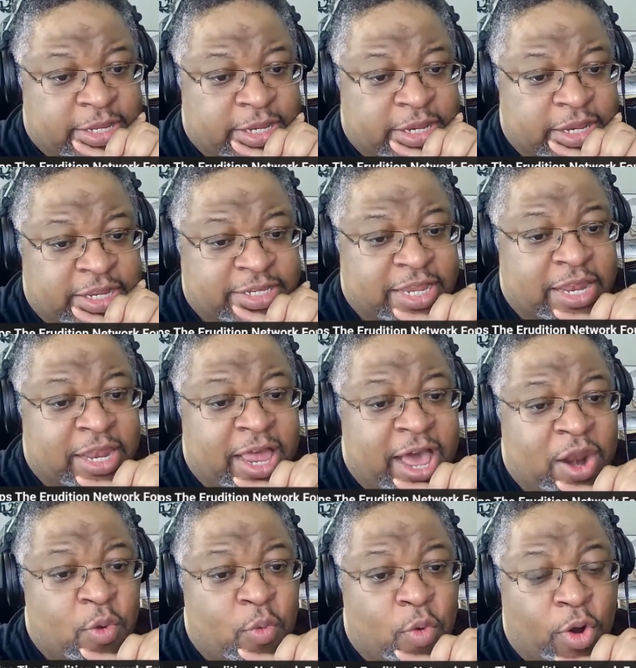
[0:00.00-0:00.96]
It's a
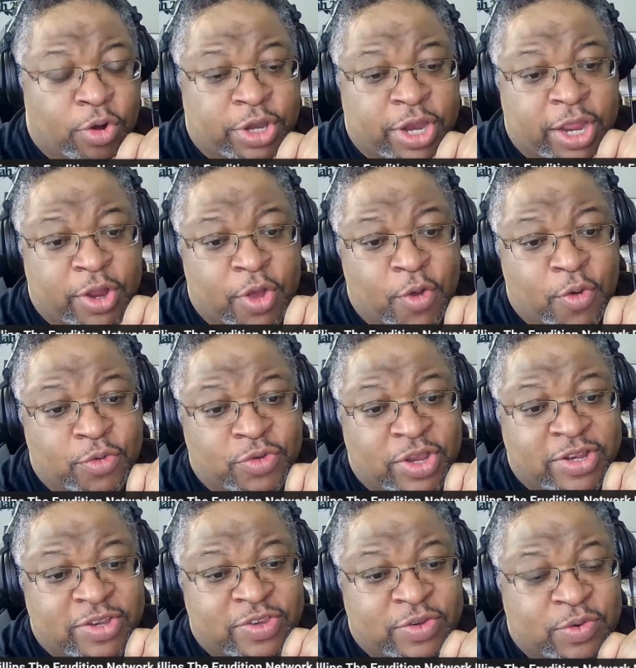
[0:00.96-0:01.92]
lot of work that goes
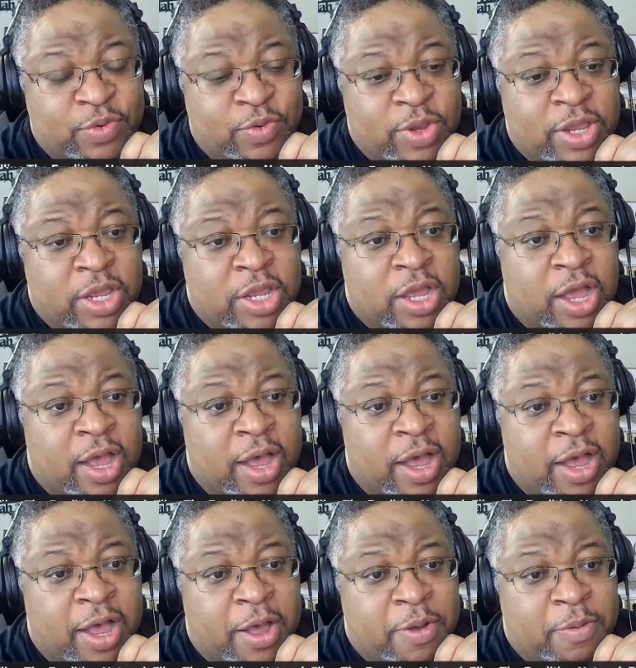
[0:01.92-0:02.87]
into
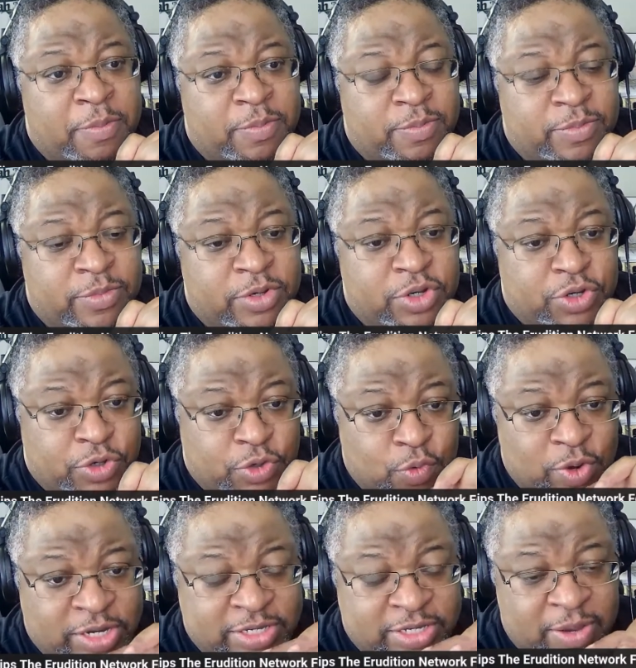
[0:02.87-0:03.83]
um,
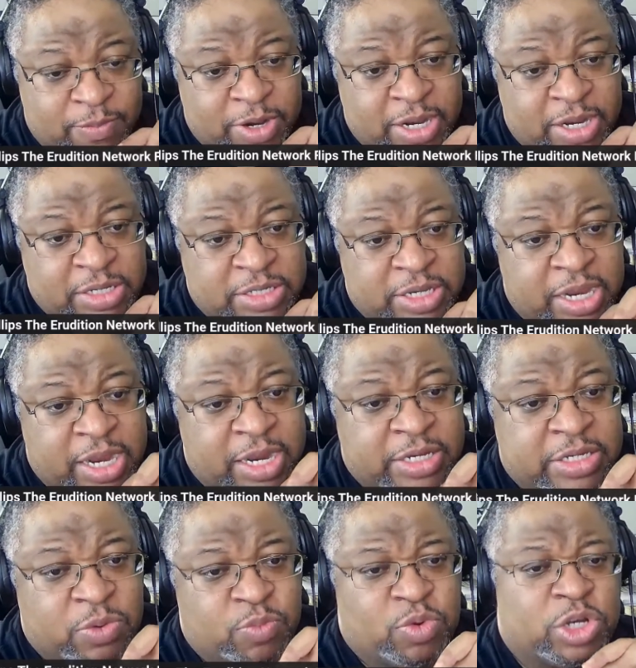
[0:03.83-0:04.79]
doing some of these
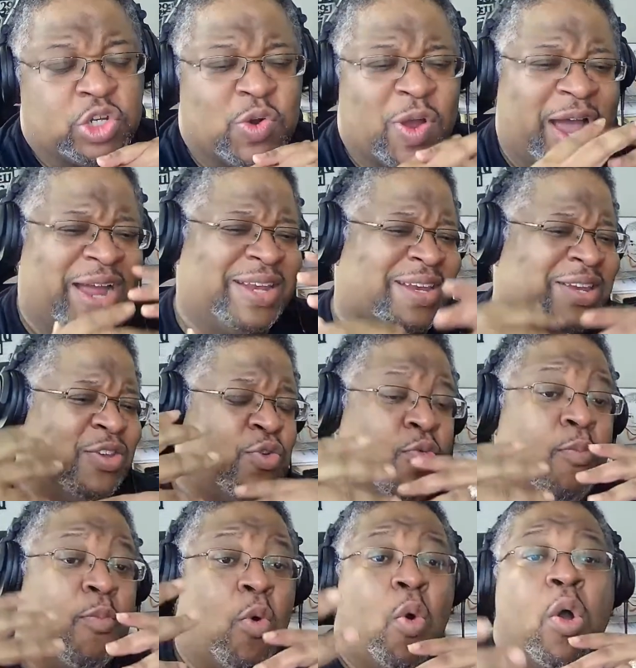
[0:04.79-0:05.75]
things, and we're trying to do
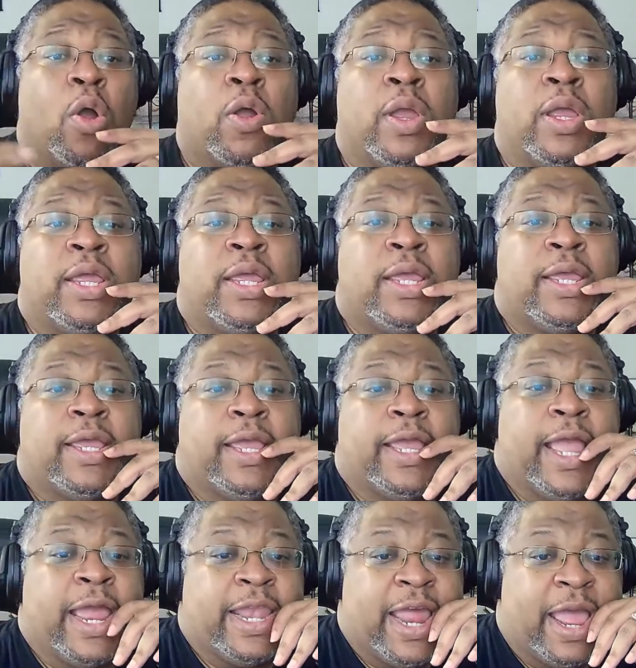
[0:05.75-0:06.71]
more,
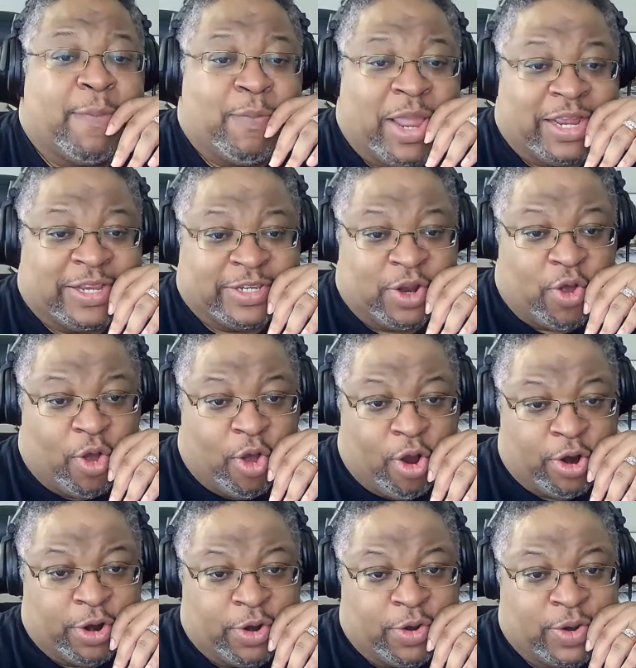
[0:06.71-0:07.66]
and that makes it
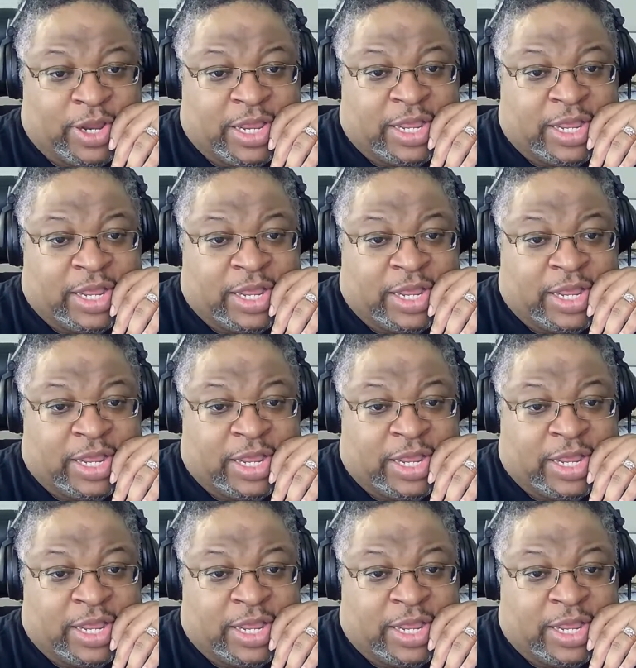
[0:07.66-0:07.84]
harder.